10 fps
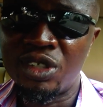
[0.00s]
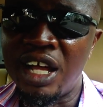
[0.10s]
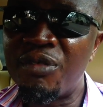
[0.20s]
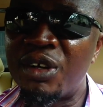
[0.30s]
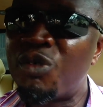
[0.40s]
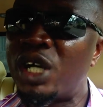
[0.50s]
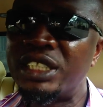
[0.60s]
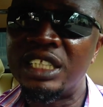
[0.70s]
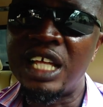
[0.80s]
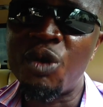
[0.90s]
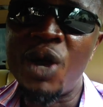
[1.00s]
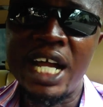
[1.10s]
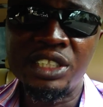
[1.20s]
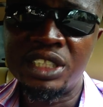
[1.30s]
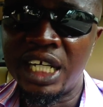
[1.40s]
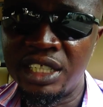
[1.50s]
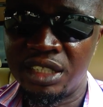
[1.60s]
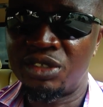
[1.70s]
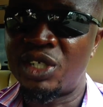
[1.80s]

Every once in a while, check it.